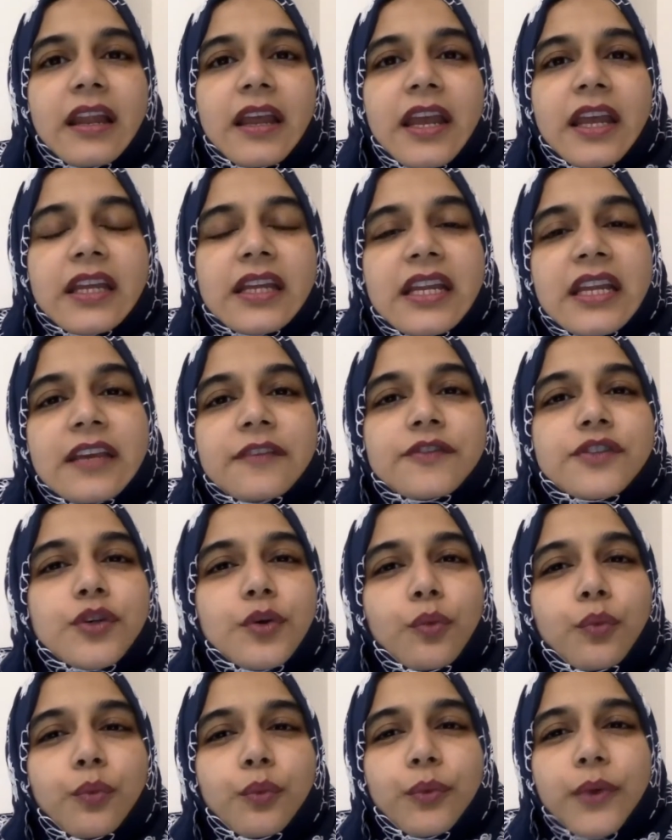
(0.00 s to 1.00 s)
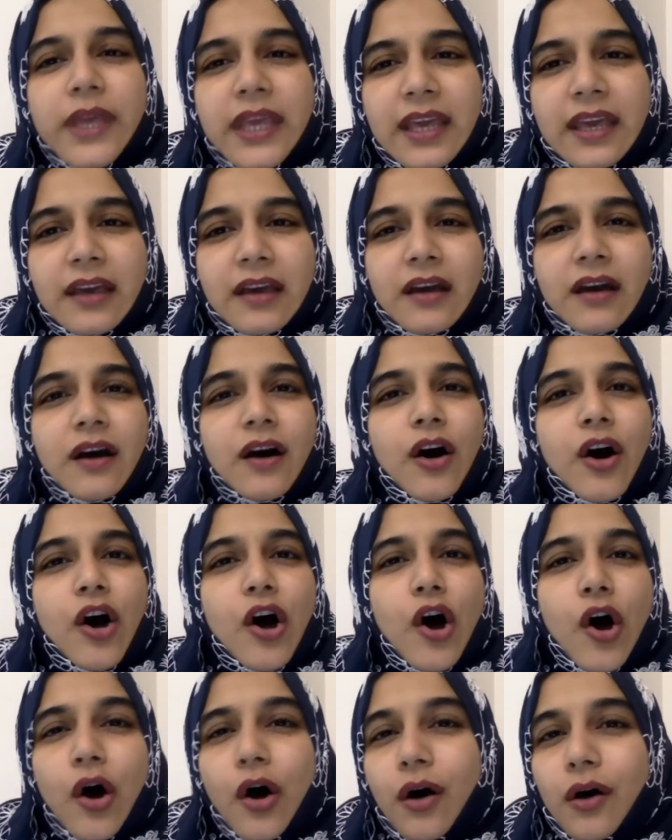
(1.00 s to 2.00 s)
It leaves you weak,
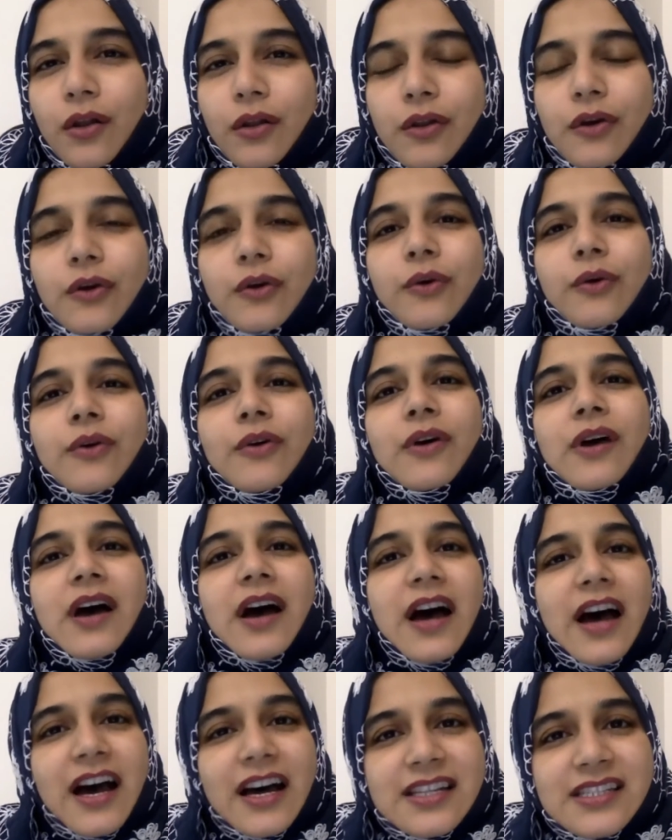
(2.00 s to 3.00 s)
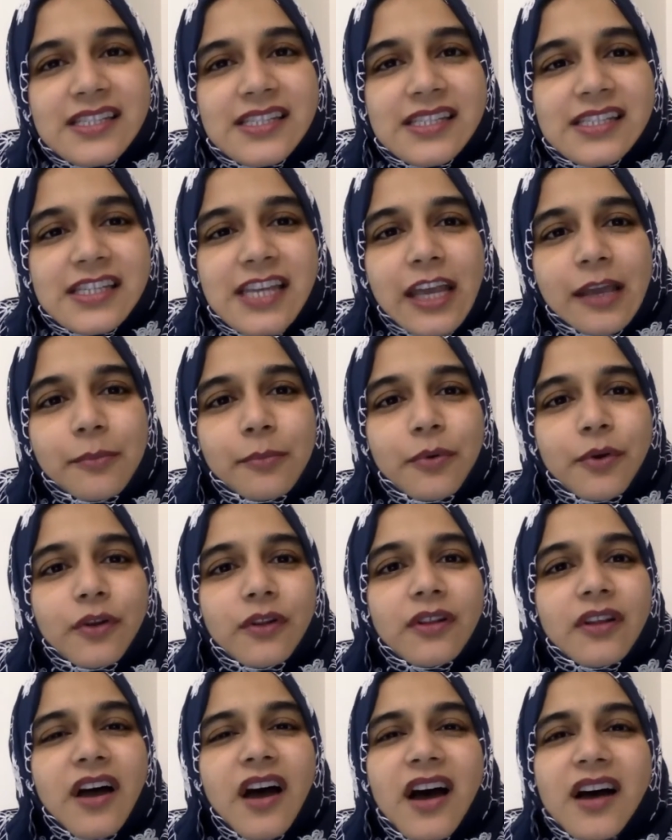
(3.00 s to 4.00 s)
hollow,
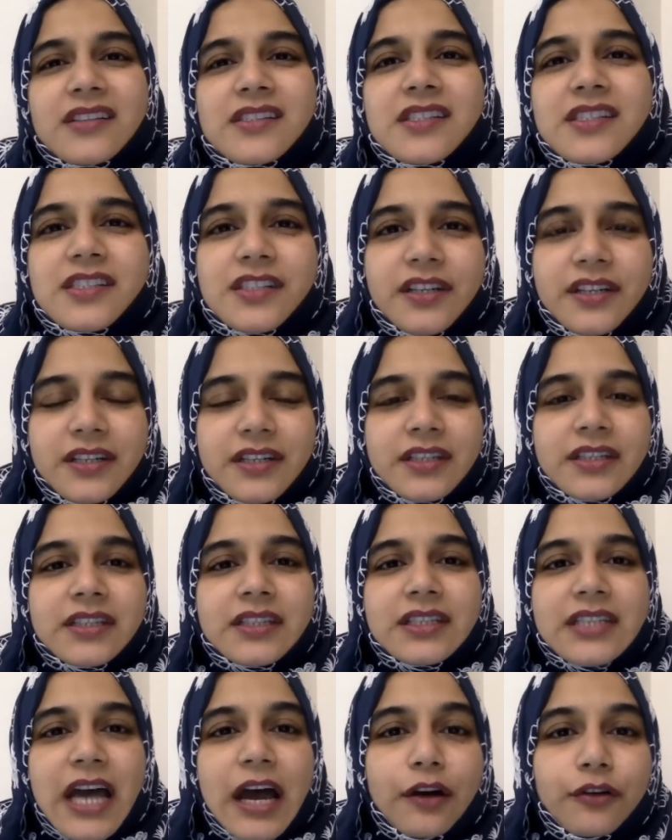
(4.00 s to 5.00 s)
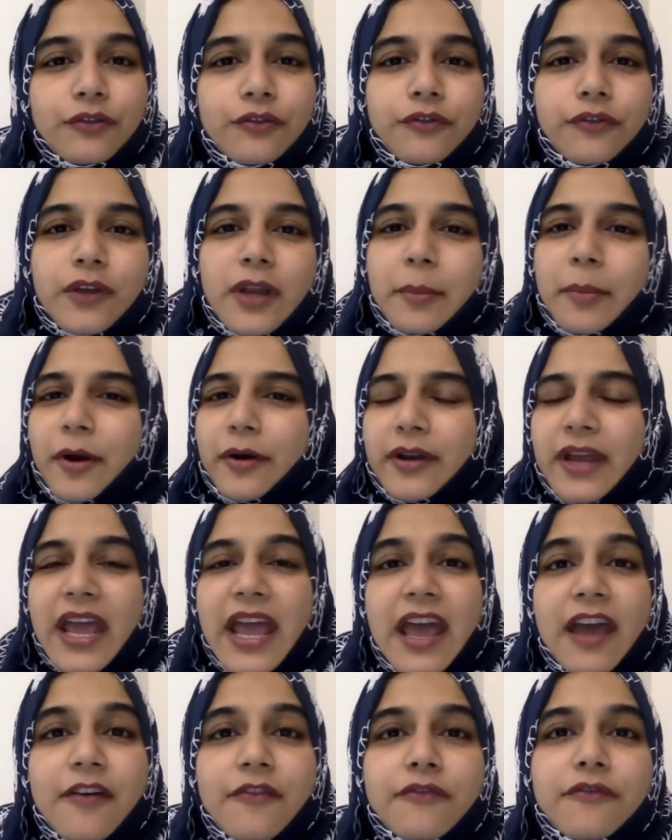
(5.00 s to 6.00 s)
unstable, uncertain, doubtful about
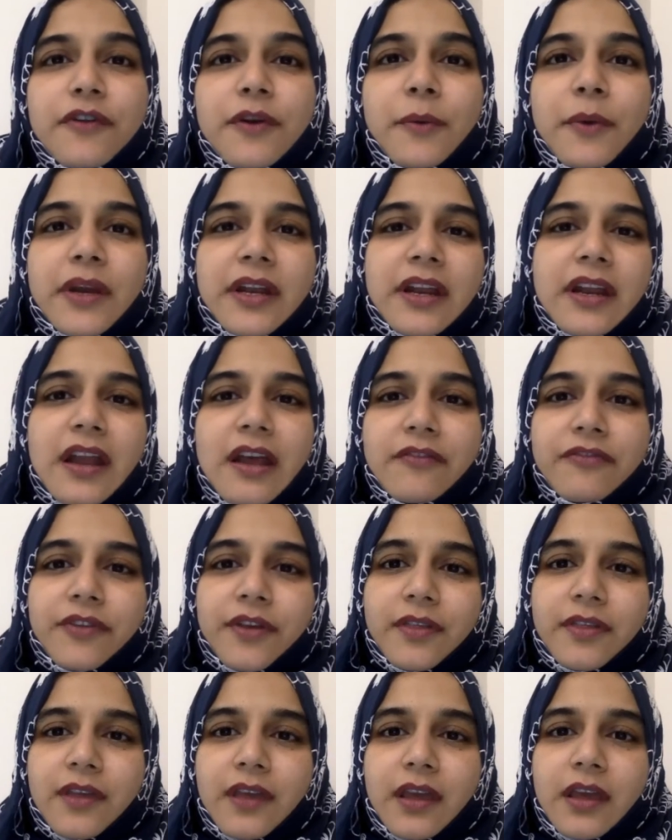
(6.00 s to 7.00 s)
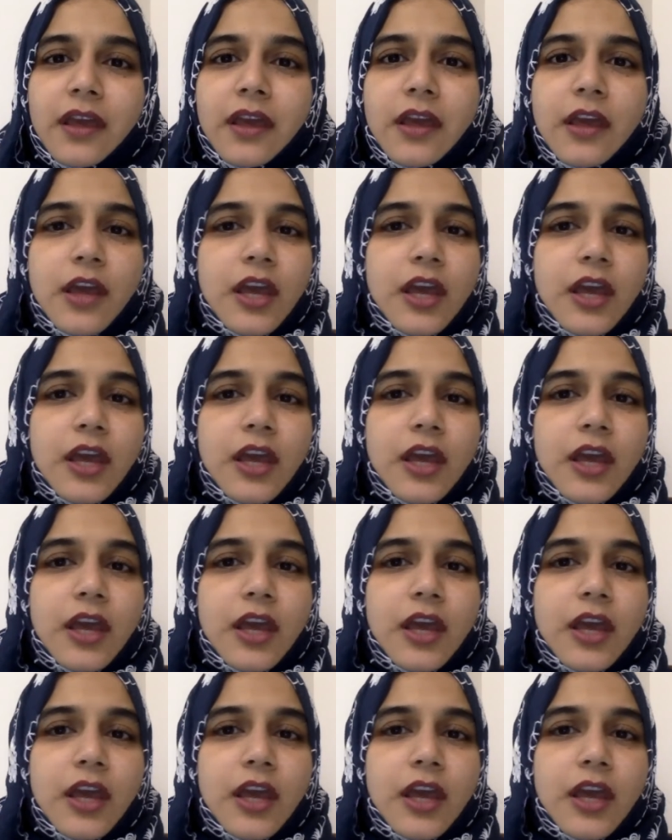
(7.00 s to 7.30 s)
everyone and everything.